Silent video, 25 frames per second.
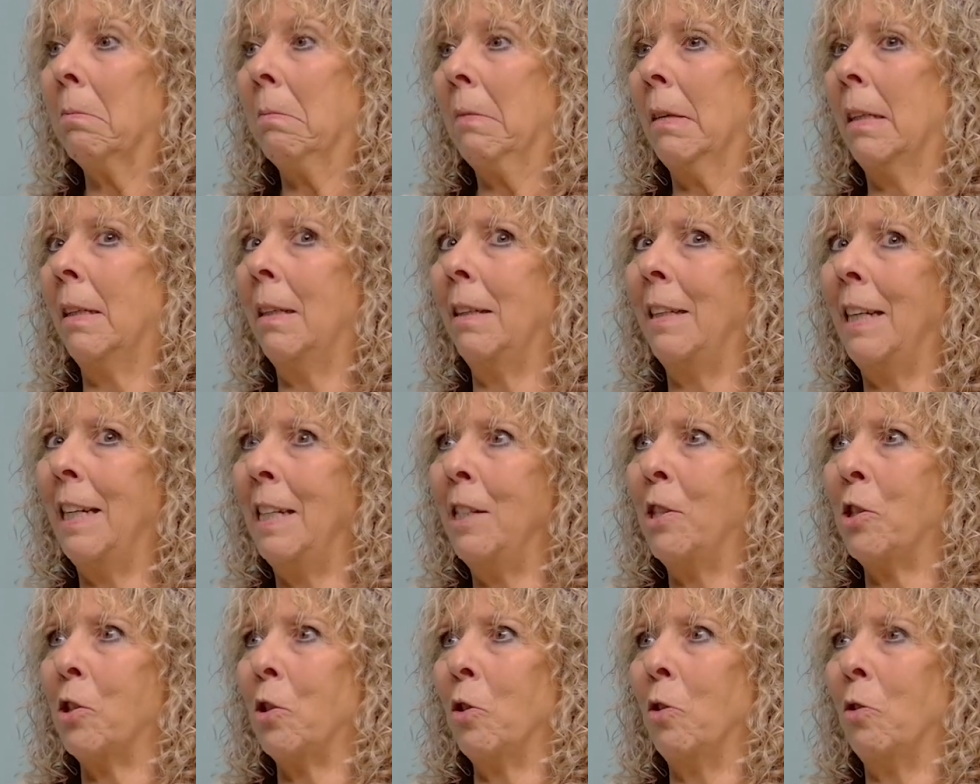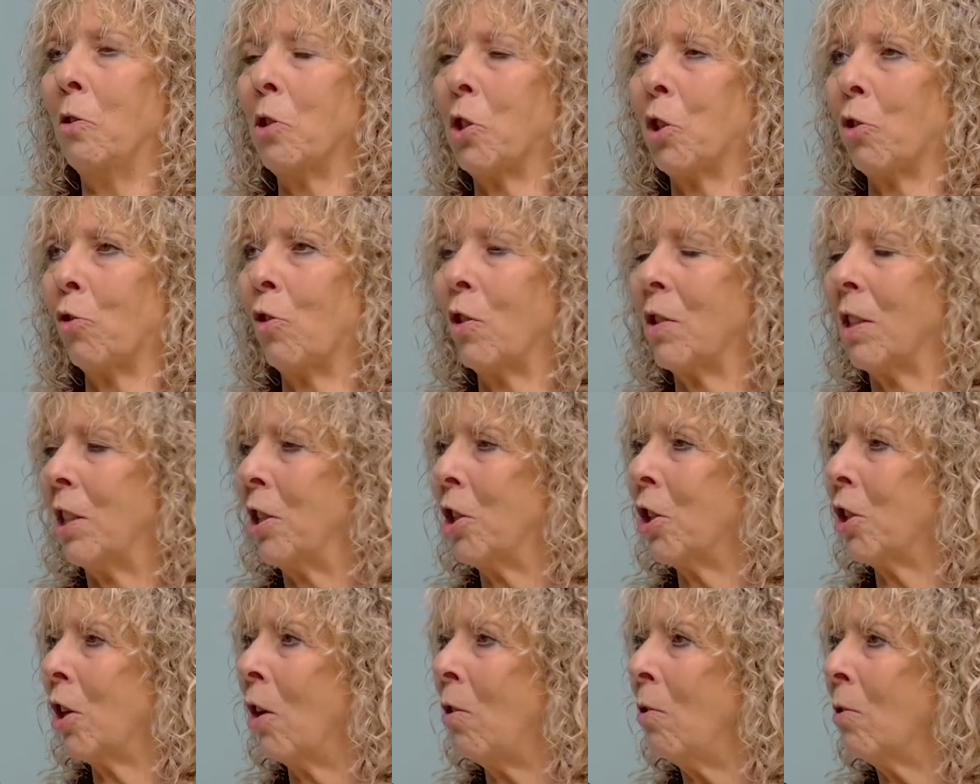And he sort of shrugged
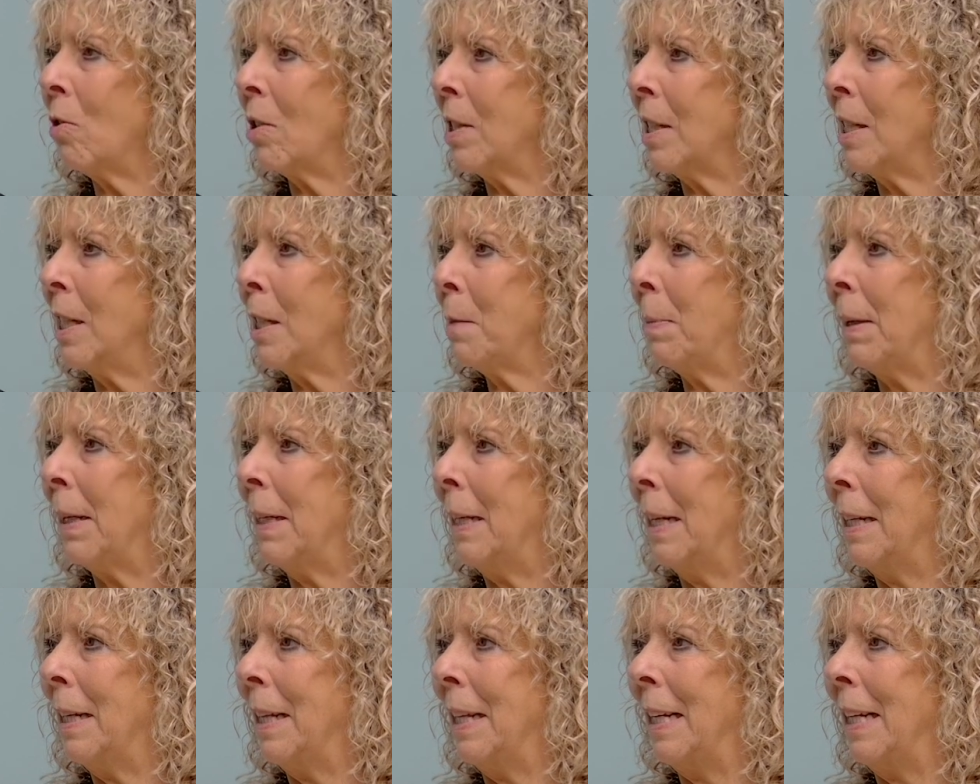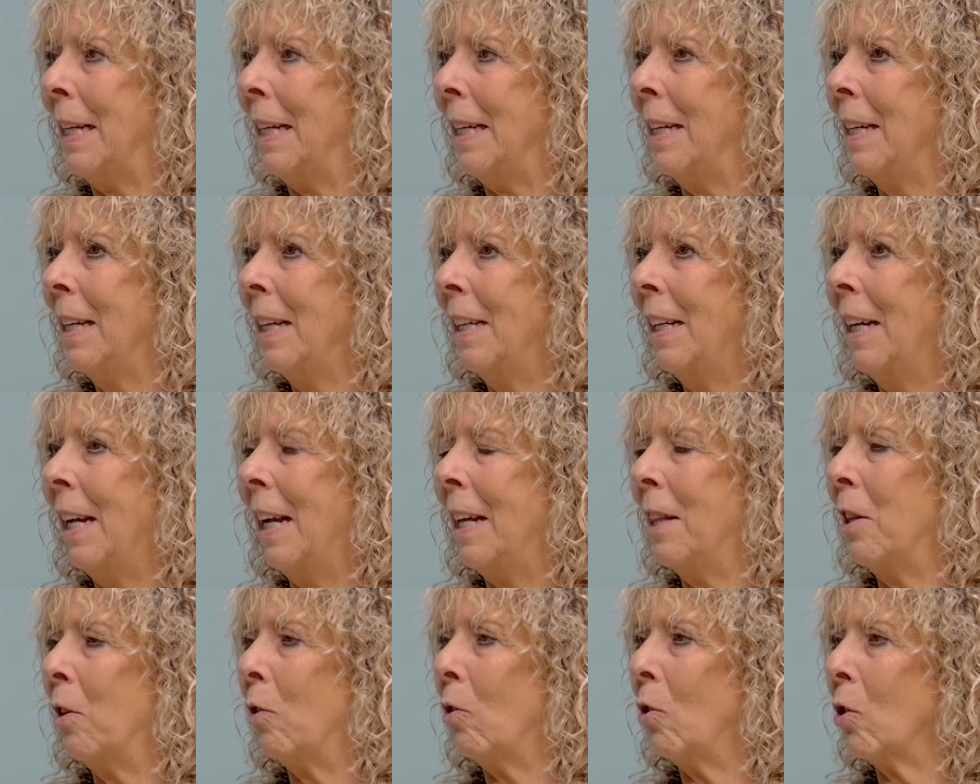his shoulders. He's been in the
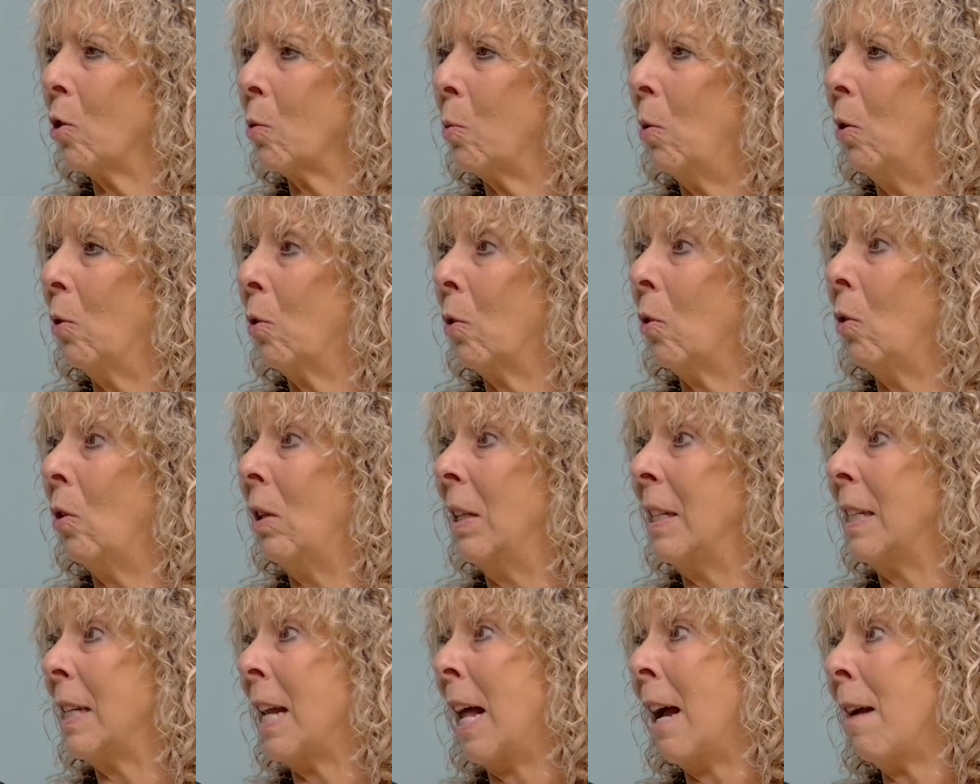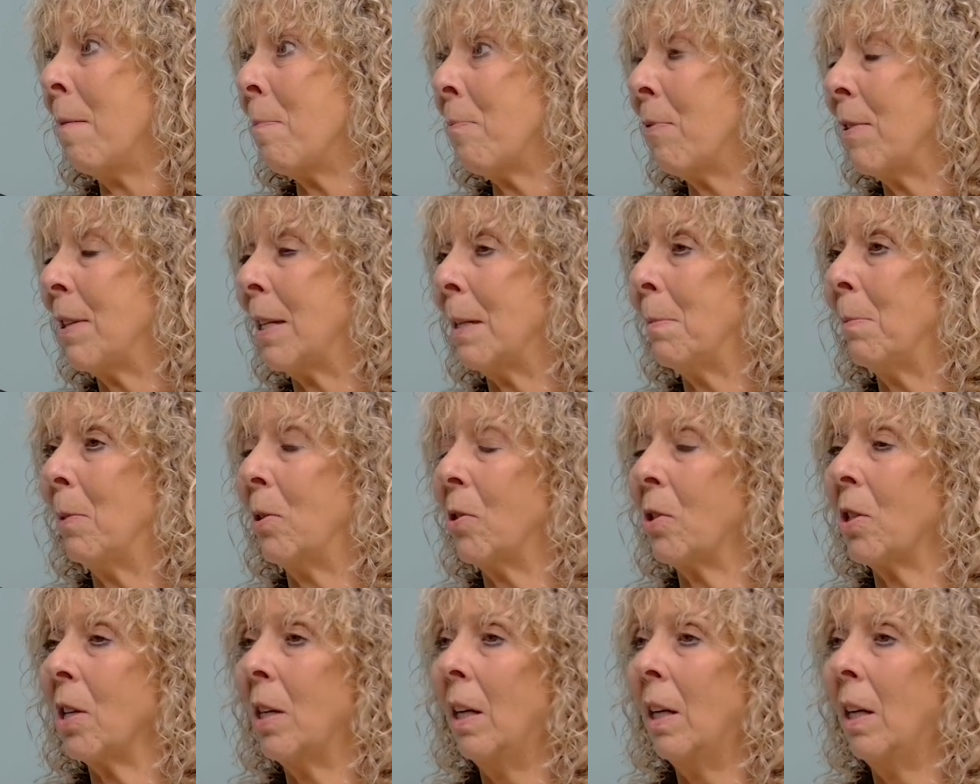horse world all his life, pretty much.